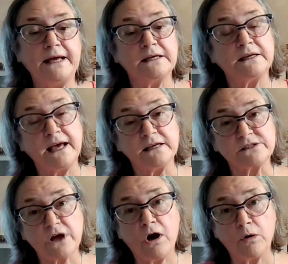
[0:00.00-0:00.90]
And
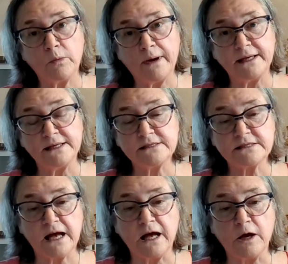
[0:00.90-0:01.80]
as
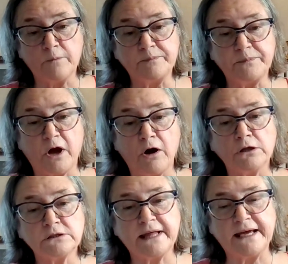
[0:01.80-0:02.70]
always,
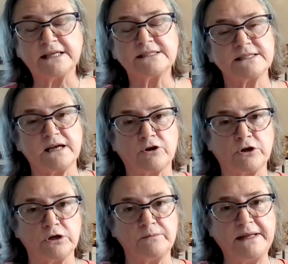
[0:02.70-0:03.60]
all links
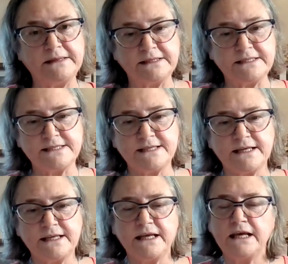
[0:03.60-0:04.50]
are going to be
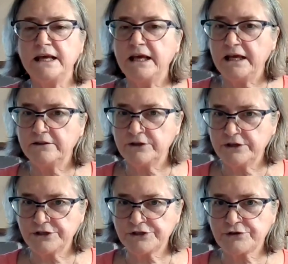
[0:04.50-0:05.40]
listed in
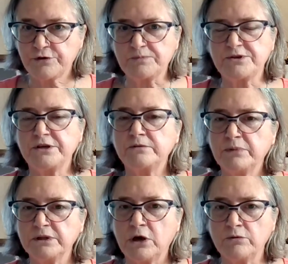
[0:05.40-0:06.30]
the
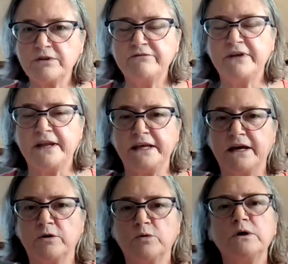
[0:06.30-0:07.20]
description below the
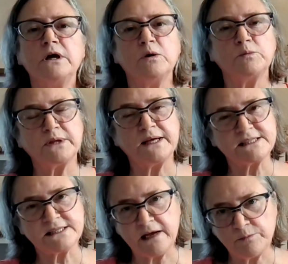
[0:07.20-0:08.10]
video.
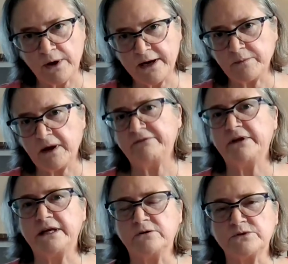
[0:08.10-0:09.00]
Plus, I break my
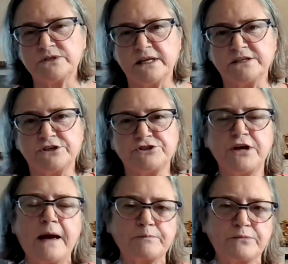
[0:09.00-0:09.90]
videos into
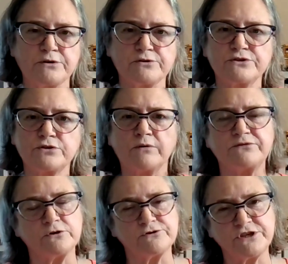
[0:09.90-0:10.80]
chapters. So
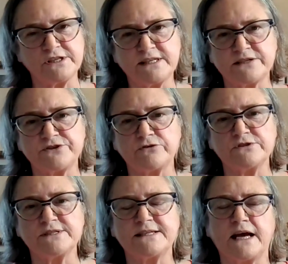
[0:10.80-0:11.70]
if there's just a
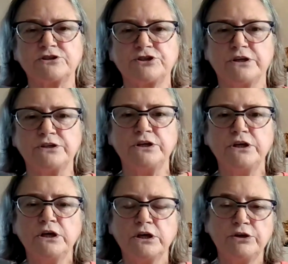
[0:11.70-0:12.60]
certain
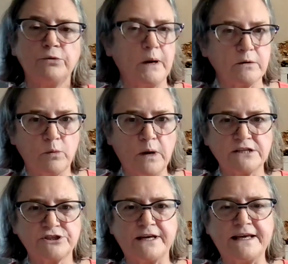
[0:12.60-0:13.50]
section you want to
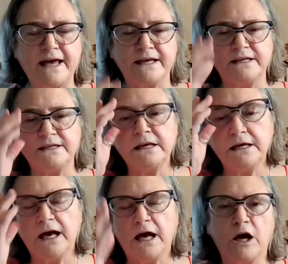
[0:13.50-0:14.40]
watch again,